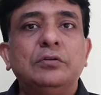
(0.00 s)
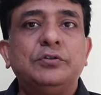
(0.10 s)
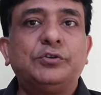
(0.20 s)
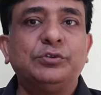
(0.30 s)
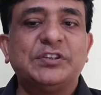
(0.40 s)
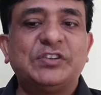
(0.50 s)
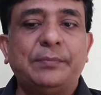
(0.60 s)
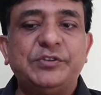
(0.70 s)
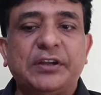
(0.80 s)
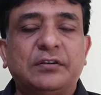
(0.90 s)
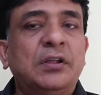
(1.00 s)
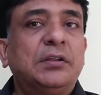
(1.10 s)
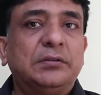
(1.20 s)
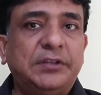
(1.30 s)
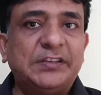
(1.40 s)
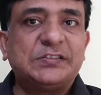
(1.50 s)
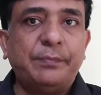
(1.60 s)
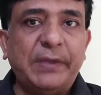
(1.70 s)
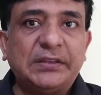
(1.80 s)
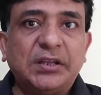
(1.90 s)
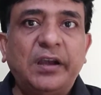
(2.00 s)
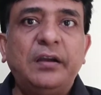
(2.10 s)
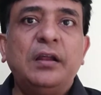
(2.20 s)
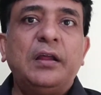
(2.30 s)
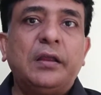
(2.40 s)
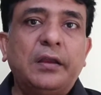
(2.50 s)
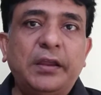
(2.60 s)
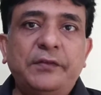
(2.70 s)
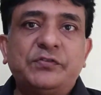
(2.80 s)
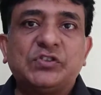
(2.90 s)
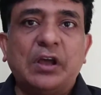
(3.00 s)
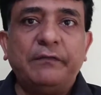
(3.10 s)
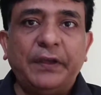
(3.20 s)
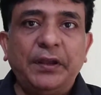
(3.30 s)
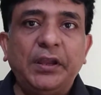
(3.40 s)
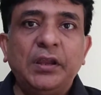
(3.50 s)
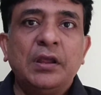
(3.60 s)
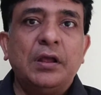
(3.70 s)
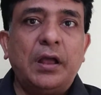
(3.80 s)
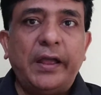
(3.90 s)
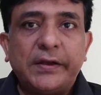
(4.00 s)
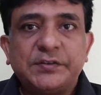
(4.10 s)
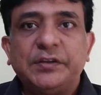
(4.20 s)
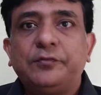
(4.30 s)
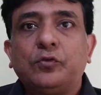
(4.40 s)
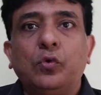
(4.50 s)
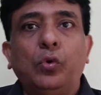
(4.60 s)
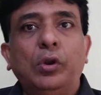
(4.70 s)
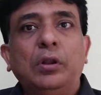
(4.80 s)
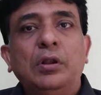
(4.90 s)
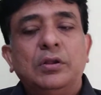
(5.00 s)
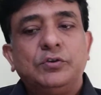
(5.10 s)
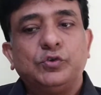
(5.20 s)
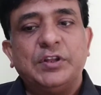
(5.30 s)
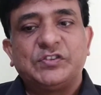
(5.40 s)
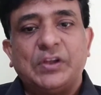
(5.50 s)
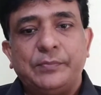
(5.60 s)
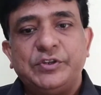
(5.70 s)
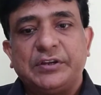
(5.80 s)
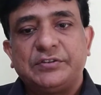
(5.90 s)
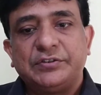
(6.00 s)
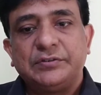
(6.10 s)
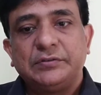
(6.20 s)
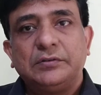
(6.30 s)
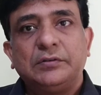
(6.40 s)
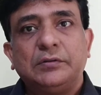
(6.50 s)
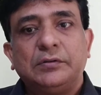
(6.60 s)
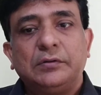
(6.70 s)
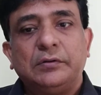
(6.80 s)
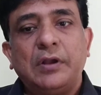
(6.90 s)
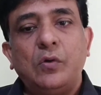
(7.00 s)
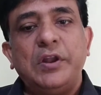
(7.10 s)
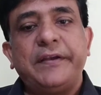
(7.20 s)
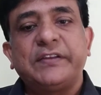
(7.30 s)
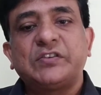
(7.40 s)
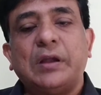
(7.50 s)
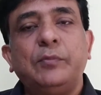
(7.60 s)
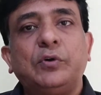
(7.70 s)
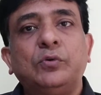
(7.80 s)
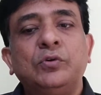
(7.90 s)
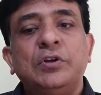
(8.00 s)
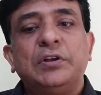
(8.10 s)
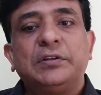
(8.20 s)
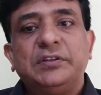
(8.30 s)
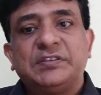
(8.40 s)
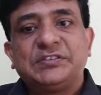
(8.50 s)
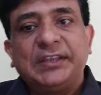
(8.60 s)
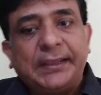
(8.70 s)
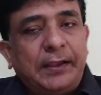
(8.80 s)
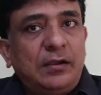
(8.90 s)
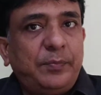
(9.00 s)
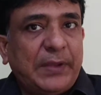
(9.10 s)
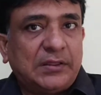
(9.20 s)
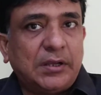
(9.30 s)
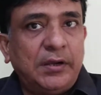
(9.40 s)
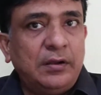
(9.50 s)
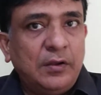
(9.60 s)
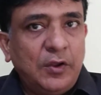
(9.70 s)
to the subject. This method gives a very active role to the subject. Now let us come to the second method,